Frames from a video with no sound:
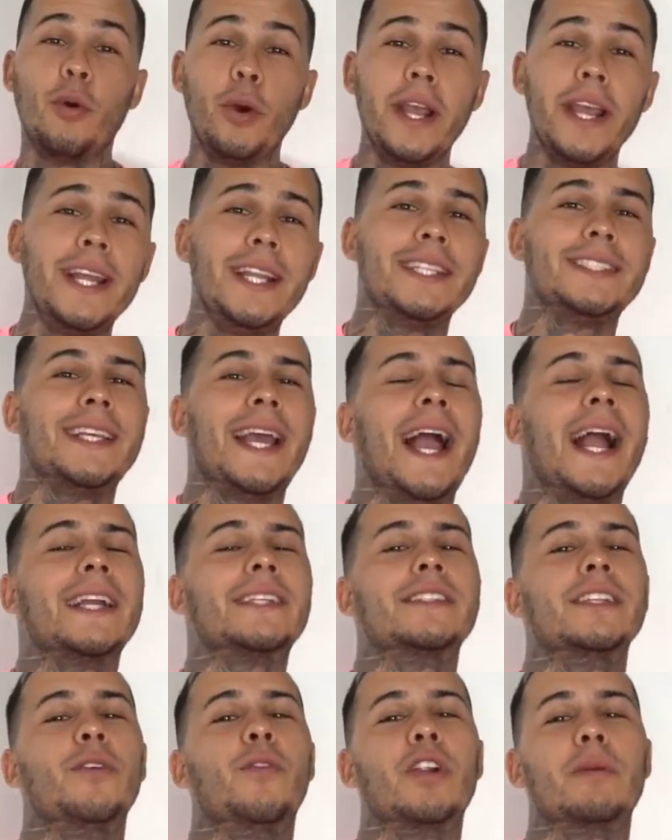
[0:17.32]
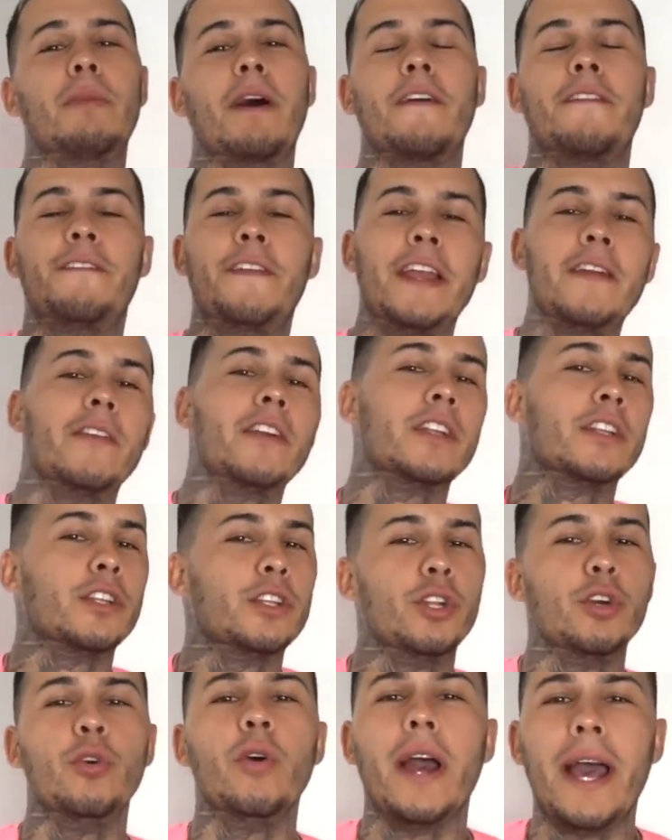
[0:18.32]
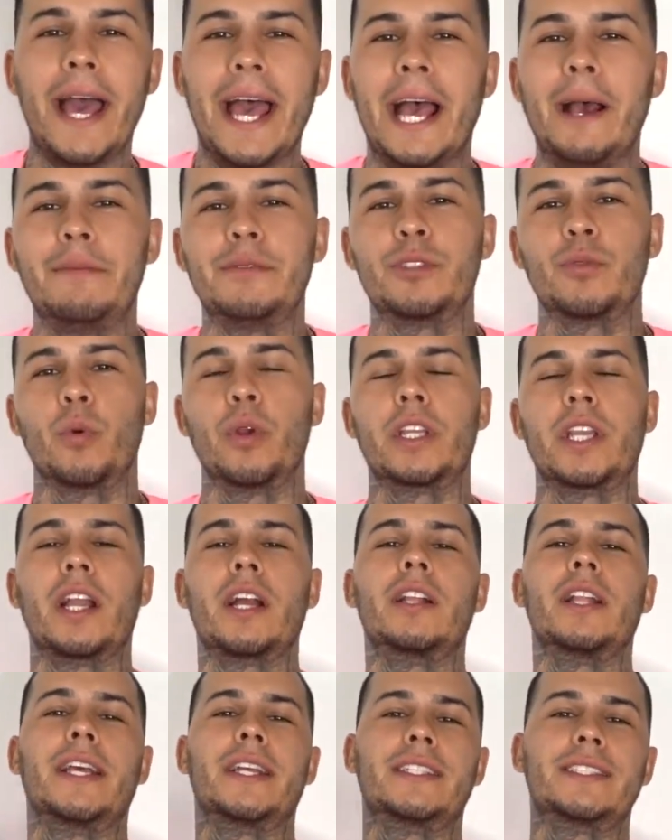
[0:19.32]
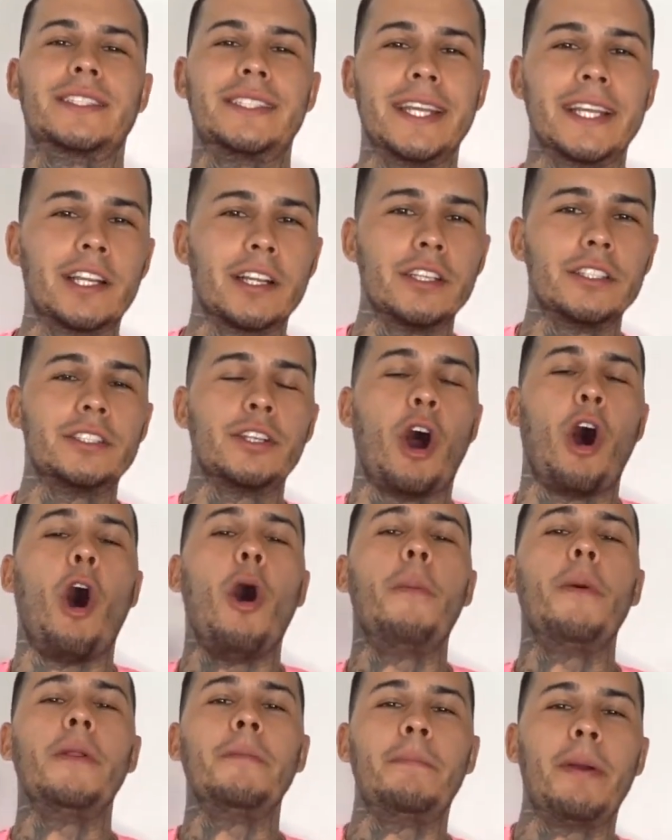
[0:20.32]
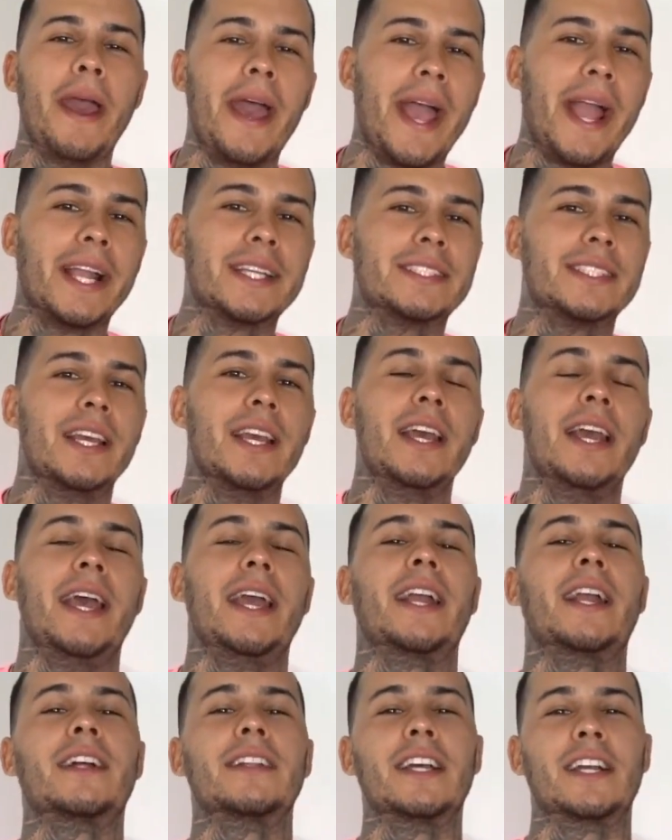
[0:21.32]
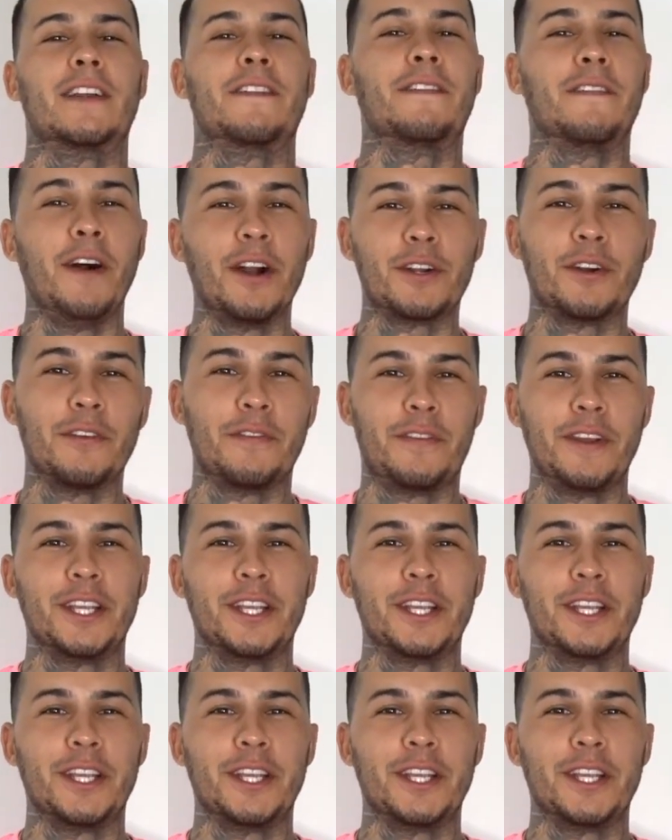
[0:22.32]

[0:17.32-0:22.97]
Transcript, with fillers: Quidd is actually one of my favorite new apps where you can collect stickers, open packs, and collect Funko